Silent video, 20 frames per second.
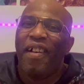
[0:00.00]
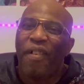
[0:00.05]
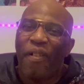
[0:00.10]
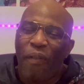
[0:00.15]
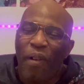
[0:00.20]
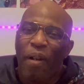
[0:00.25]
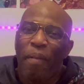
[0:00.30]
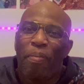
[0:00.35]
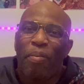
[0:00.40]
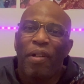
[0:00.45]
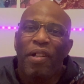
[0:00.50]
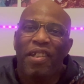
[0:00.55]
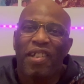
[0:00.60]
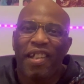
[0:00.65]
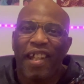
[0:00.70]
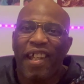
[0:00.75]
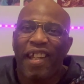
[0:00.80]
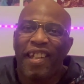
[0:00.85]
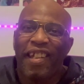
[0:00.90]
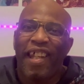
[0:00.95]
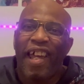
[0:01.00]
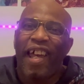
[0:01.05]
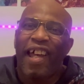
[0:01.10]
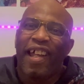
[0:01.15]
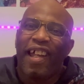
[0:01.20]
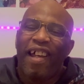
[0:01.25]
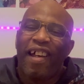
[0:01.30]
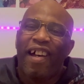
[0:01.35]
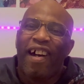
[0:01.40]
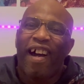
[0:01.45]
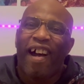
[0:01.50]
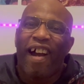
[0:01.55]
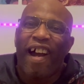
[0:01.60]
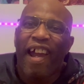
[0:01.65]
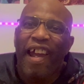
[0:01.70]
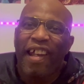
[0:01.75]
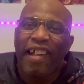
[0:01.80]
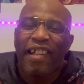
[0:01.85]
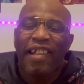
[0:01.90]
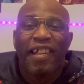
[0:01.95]
We appreciated that. All
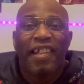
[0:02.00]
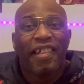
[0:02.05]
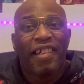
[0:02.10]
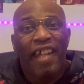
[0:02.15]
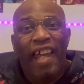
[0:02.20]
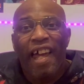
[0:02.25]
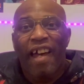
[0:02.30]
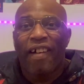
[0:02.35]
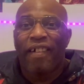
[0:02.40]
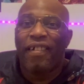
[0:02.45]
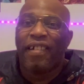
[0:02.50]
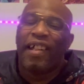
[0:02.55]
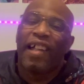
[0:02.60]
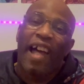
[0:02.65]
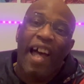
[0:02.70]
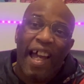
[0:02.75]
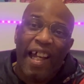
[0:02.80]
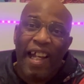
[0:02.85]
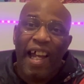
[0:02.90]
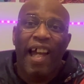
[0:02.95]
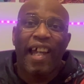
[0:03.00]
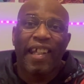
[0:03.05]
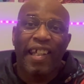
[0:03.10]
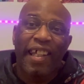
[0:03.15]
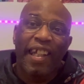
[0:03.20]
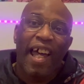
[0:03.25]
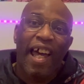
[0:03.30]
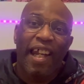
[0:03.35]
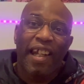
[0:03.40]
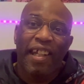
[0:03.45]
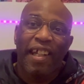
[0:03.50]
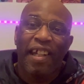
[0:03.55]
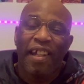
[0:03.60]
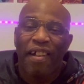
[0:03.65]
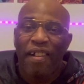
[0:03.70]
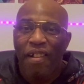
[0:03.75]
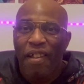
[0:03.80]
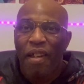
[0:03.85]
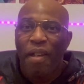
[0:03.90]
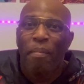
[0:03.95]
right. Now, I got to get out of
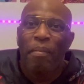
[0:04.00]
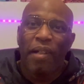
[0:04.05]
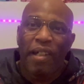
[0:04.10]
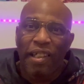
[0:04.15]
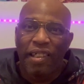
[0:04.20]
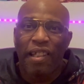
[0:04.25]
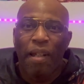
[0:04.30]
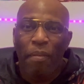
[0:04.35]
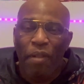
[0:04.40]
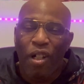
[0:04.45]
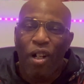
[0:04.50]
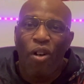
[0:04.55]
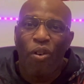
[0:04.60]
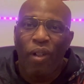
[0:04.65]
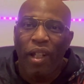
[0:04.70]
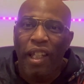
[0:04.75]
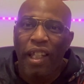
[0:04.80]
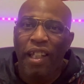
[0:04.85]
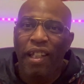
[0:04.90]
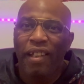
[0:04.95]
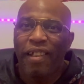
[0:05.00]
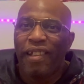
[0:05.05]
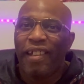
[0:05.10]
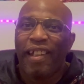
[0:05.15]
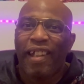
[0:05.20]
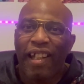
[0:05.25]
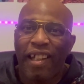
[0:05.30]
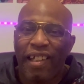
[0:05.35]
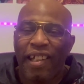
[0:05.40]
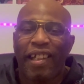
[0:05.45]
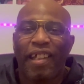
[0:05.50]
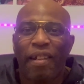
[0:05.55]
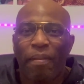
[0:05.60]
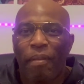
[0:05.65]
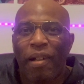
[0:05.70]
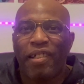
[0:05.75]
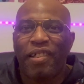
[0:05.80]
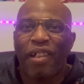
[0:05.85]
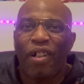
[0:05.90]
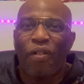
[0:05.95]
here because I'm going to go eat and then get
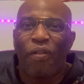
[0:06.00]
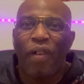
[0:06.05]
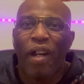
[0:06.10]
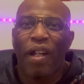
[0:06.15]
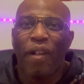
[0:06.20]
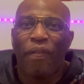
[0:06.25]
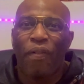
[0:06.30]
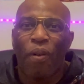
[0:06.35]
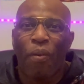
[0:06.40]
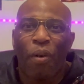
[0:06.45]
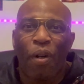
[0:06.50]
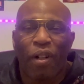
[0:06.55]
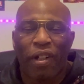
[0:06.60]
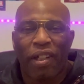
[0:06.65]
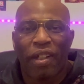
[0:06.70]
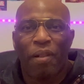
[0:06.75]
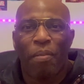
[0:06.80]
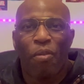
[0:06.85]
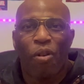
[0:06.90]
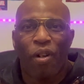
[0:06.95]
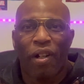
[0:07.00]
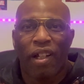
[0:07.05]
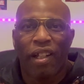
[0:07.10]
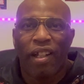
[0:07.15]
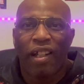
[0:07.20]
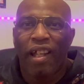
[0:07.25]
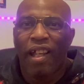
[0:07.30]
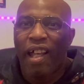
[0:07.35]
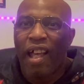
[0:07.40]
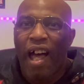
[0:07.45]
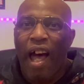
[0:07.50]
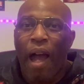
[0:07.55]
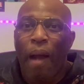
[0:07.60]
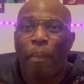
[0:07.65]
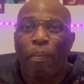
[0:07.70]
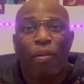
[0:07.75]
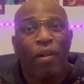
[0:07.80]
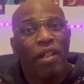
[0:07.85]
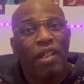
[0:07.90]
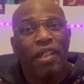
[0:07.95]
myself ready for work in the morning. I
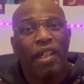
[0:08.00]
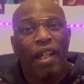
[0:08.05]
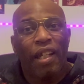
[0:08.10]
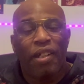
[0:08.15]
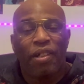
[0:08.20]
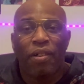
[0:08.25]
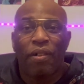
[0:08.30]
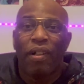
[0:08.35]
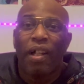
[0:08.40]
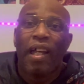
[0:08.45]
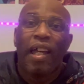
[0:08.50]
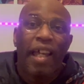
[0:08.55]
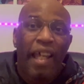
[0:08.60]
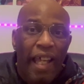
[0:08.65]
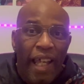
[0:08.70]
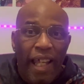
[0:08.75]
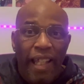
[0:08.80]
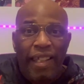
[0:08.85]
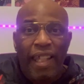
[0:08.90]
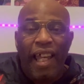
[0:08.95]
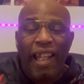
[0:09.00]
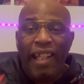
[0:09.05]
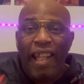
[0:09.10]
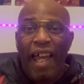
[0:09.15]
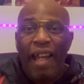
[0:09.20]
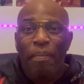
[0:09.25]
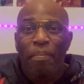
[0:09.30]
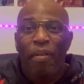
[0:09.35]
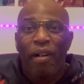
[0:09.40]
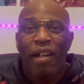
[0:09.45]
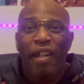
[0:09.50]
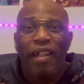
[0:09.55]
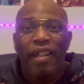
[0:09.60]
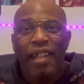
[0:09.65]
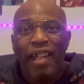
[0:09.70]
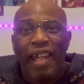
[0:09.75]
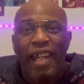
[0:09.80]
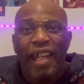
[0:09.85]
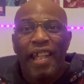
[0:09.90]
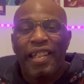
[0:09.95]
appreciate you. Hit that like
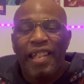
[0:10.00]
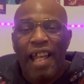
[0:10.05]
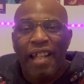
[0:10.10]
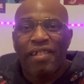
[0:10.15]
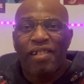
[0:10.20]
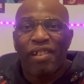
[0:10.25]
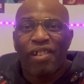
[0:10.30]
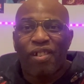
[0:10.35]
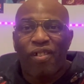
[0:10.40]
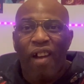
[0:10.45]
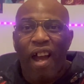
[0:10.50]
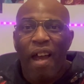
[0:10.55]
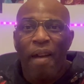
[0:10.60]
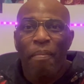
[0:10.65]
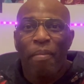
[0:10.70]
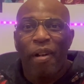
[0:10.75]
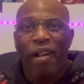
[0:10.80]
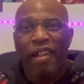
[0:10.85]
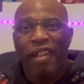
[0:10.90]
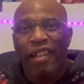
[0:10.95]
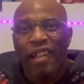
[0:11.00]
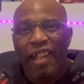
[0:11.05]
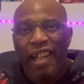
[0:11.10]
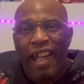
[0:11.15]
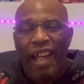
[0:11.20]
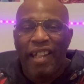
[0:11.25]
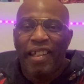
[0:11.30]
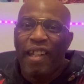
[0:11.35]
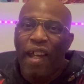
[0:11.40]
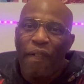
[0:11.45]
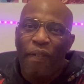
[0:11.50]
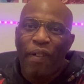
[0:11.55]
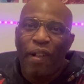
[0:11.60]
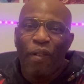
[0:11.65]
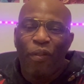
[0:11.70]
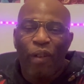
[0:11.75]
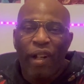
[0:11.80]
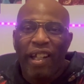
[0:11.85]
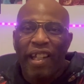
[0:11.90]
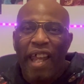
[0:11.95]
button, hit that subscribe button, and definitely
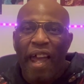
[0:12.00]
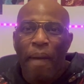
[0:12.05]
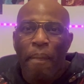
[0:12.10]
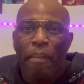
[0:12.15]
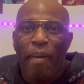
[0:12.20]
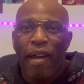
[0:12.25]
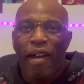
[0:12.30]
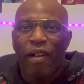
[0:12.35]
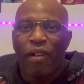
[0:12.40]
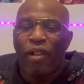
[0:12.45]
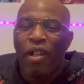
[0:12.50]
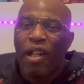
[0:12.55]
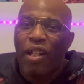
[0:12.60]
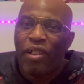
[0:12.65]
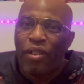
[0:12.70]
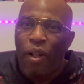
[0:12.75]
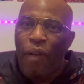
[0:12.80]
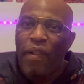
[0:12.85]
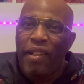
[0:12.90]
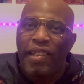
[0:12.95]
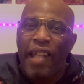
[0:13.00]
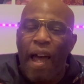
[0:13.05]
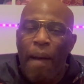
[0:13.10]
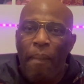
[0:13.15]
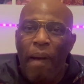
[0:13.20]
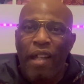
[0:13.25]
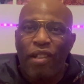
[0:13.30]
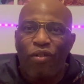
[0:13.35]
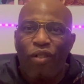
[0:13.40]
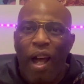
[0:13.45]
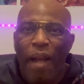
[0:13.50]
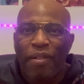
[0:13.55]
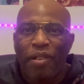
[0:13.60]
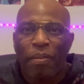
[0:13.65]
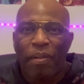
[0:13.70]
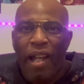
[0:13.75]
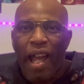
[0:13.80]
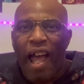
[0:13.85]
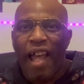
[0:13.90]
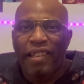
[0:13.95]
ring that bell. So every time I drop
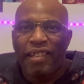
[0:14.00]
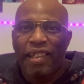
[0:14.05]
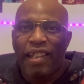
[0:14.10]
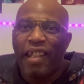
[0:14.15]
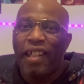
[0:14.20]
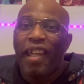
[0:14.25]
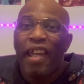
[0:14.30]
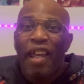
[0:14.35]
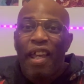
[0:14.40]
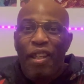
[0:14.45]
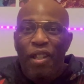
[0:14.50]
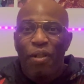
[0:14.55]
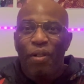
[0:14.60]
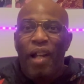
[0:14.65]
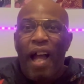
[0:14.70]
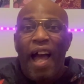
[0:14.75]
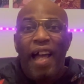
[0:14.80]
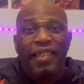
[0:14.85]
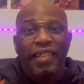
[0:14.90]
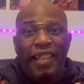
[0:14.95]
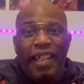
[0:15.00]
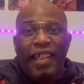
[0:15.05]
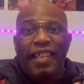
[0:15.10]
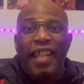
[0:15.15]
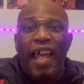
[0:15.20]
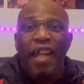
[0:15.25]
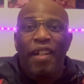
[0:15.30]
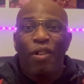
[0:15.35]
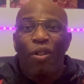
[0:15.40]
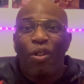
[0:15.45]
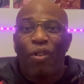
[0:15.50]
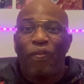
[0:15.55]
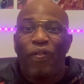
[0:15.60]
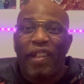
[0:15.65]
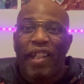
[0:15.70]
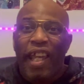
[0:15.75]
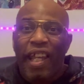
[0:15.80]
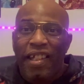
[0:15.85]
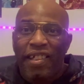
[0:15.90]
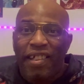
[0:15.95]
some content, you guys will get that
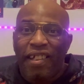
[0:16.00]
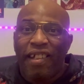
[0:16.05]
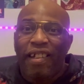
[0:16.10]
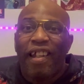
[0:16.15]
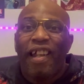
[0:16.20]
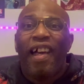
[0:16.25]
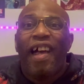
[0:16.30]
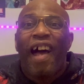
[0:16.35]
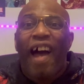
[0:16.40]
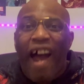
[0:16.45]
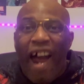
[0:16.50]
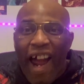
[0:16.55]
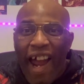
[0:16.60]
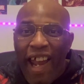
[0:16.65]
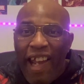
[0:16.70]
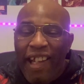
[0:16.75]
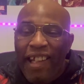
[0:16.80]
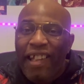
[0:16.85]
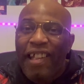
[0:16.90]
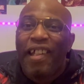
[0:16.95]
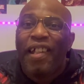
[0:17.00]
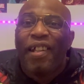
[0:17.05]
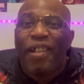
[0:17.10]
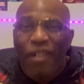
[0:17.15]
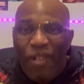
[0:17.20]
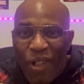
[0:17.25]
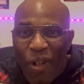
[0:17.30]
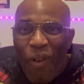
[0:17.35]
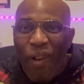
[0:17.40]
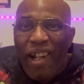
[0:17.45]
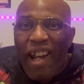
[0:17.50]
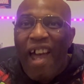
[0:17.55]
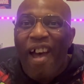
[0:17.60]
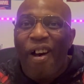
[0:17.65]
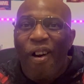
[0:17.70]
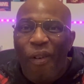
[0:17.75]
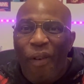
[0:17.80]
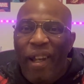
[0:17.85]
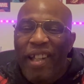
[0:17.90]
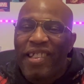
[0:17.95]
notification. All right? You know what I
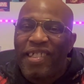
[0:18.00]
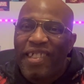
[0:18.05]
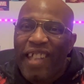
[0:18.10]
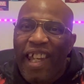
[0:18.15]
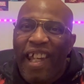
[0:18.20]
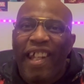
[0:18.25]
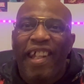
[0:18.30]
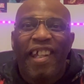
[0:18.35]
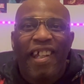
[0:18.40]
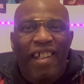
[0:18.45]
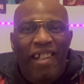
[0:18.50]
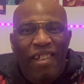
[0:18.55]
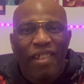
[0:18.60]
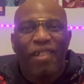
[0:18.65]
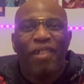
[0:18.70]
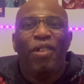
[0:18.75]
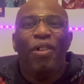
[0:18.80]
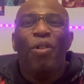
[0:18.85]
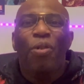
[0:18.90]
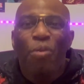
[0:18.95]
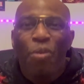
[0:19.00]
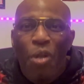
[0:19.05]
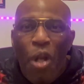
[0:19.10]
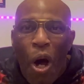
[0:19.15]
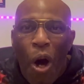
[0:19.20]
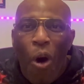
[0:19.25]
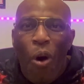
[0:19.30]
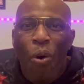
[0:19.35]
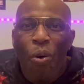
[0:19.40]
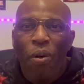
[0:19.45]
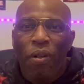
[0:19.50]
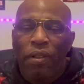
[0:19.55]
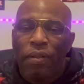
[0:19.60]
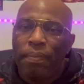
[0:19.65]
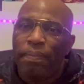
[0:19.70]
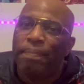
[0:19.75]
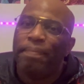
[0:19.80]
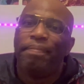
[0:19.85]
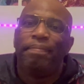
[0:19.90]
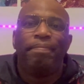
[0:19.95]
always say, you know.
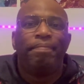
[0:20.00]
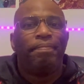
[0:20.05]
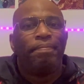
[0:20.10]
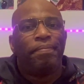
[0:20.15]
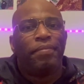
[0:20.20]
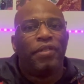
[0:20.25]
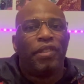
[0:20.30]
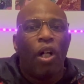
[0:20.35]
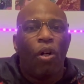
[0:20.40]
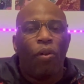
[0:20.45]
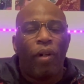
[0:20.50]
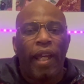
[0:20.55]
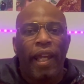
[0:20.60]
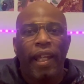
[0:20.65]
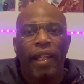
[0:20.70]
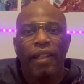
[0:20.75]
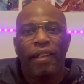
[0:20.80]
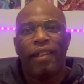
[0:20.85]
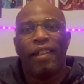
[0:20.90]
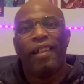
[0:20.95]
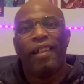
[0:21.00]
Don't hate.